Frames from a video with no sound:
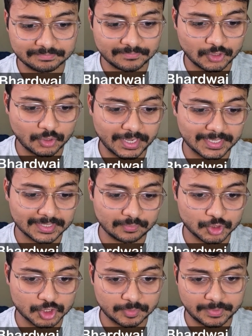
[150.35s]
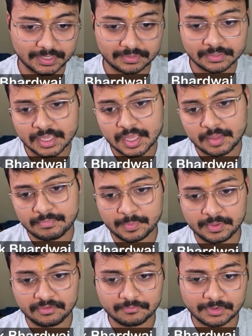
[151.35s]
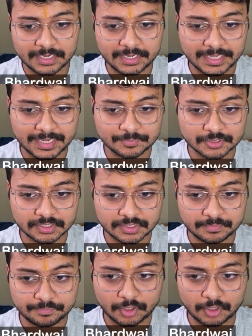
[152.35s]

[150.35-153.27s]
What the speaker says: attack the bishop and maybe finally capture the